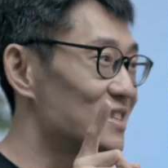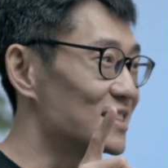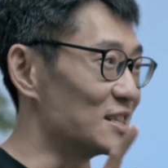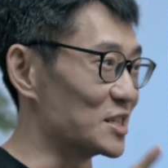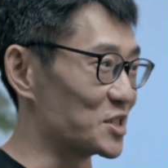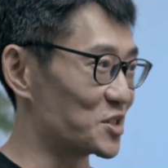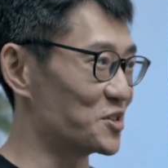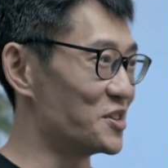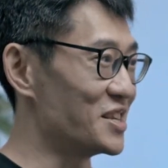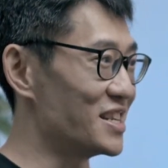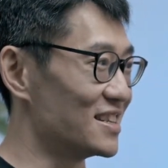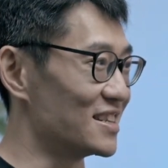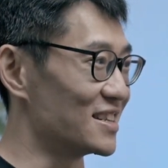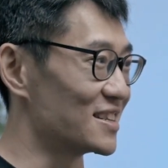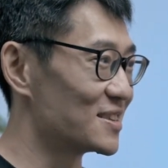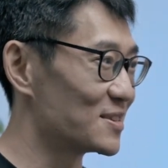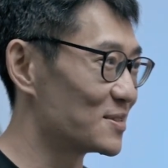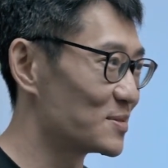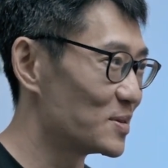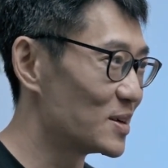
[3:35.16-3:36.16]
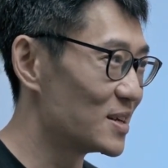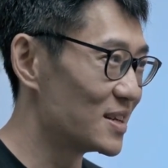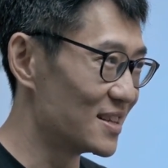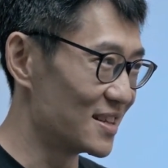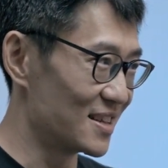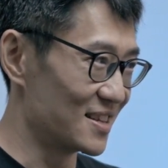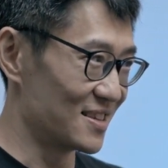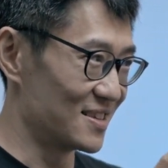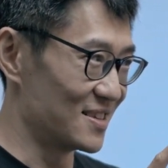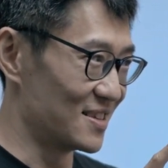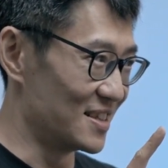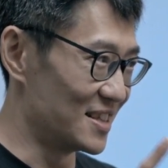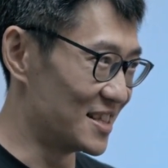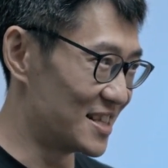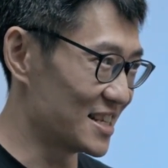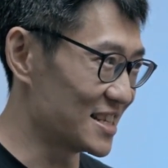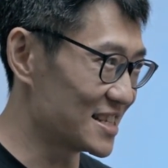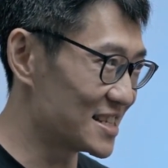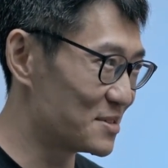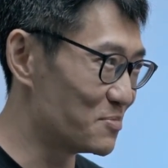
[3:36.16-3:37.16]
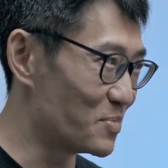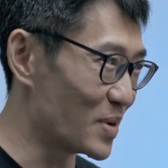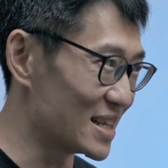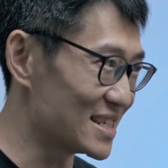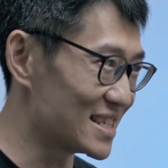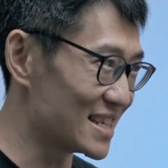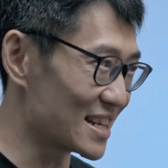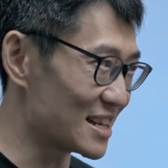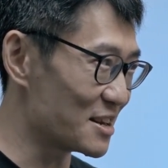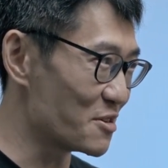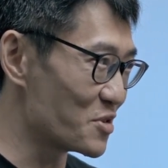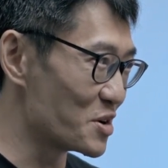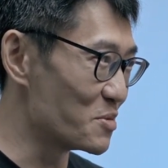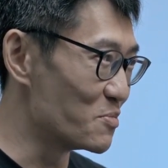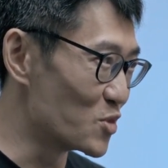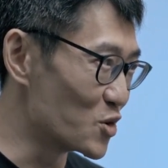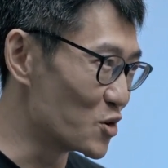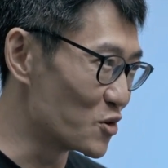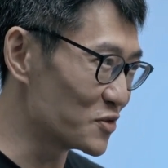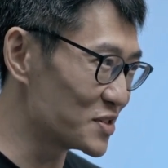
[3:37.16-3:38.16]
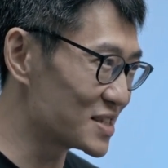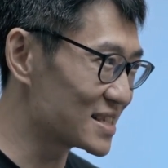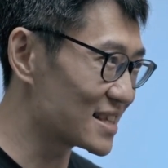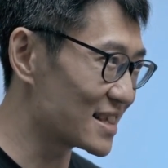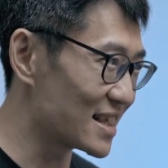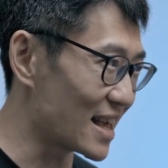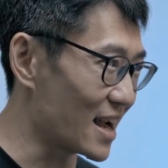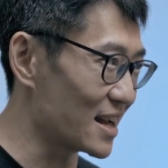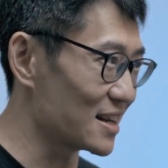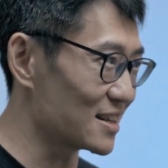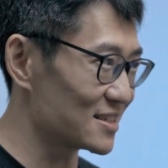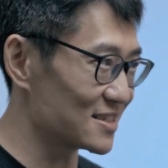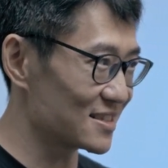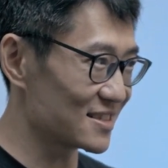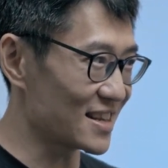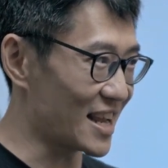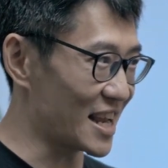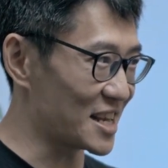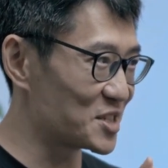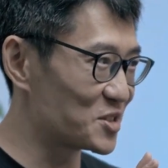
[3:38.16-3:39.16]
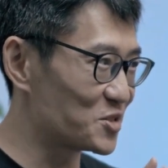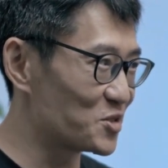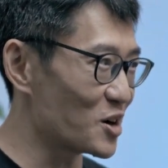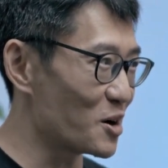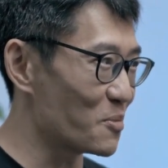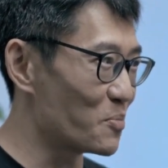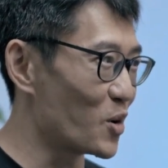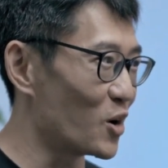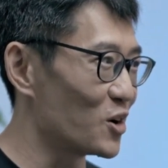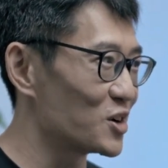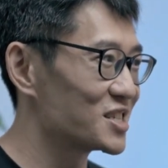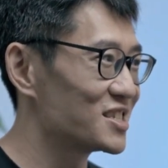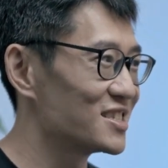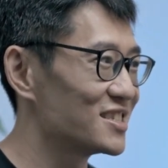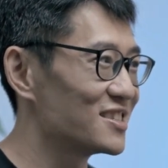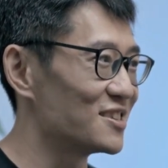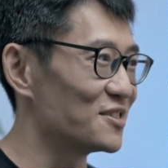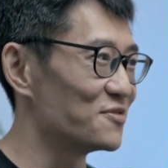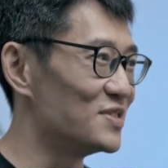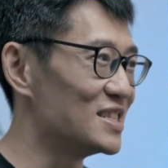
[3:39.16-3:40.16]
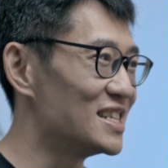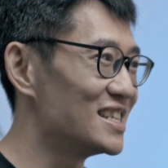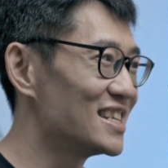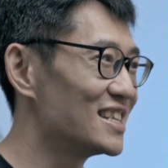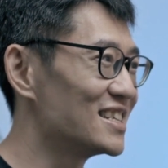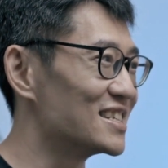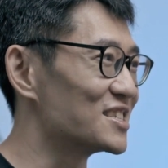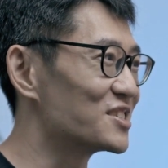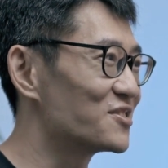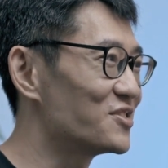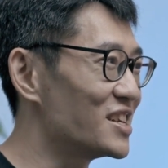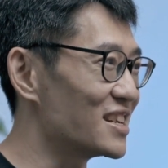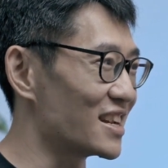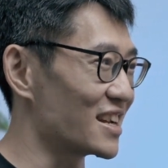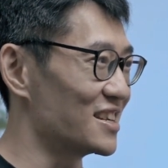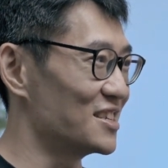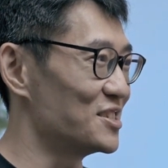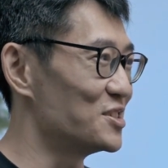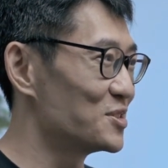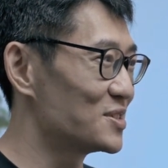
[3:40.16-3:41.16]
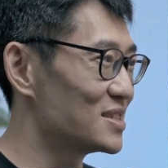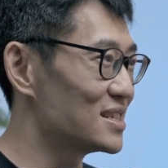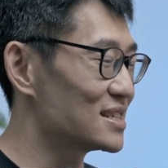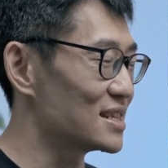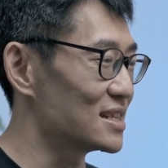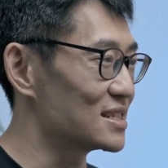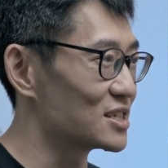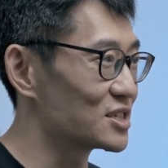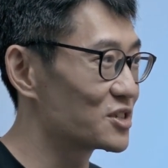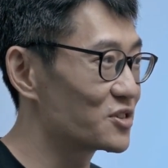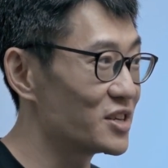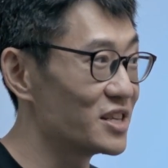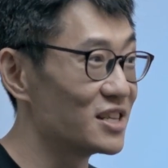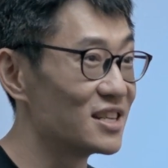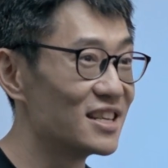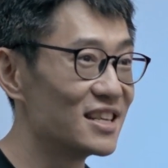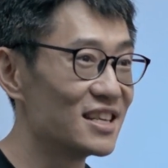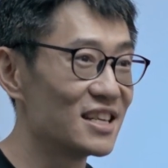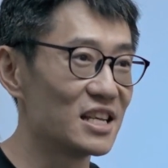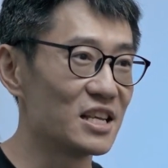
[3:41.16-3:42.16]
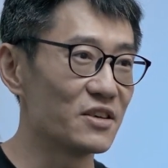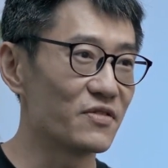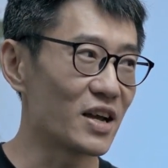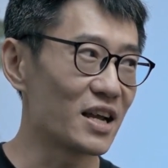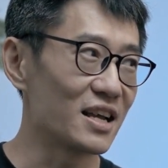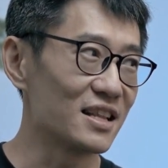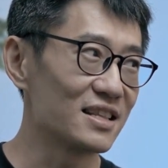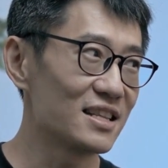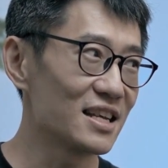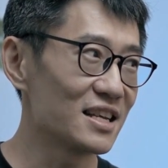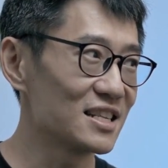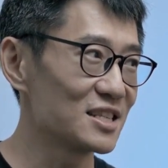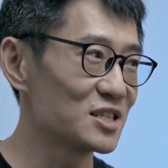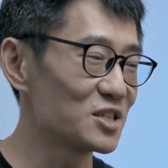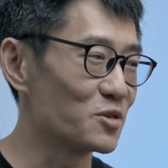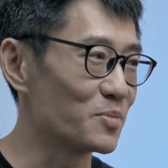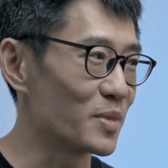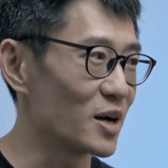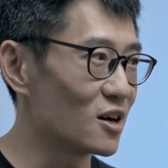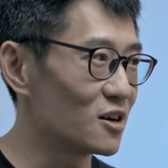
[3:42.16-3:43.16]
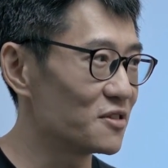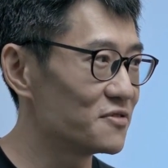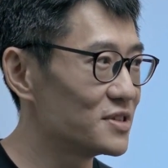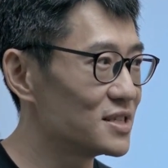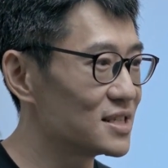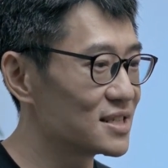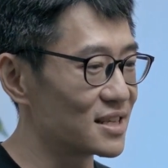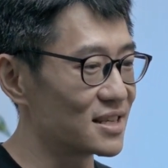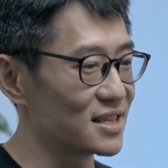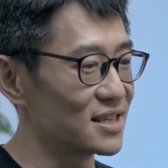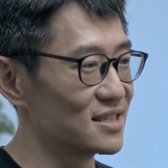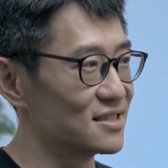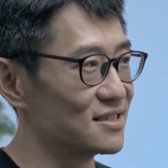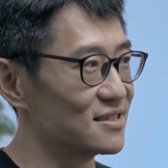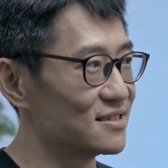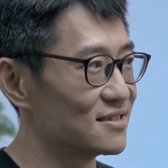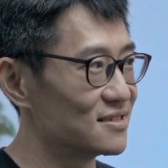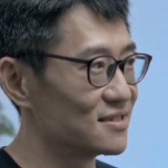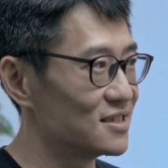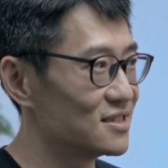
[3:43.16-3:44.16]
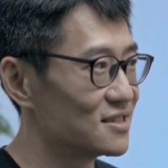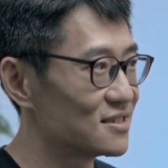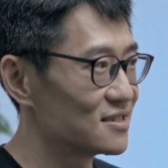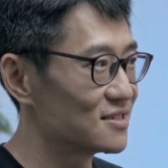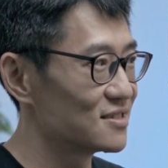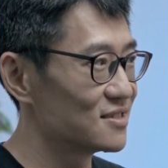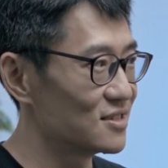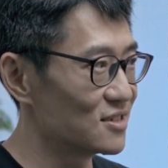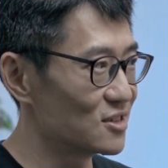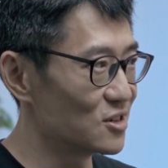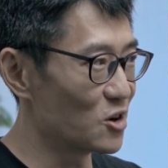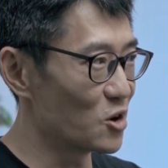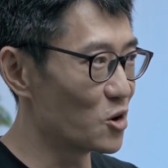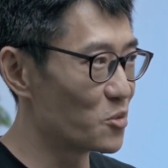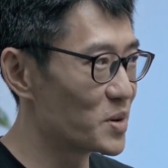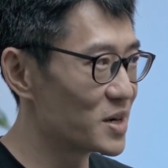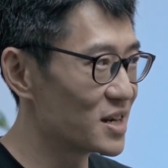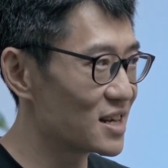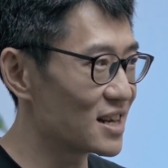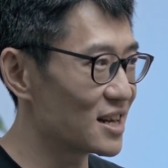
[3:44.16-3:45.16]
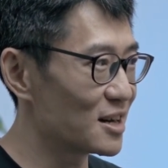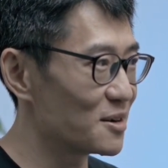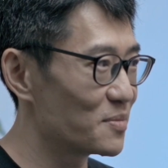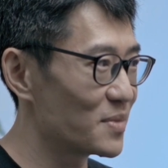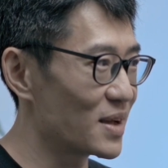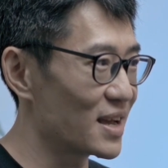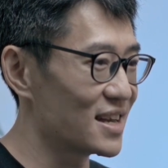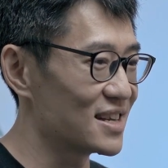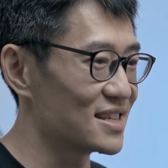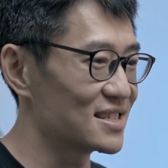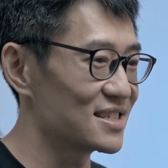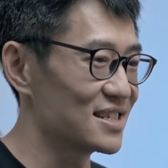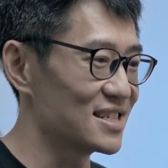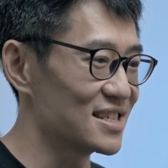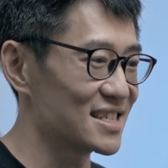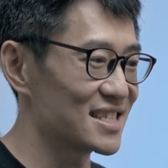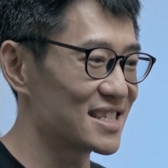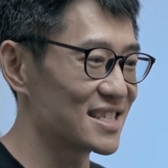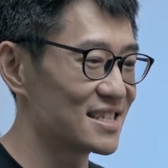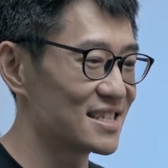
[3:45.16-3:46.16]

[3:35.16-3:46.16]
a screen. This basically removes that extra portion of needing a screen. I can use this as a screen. If I can take this to my office, I can, open it up as a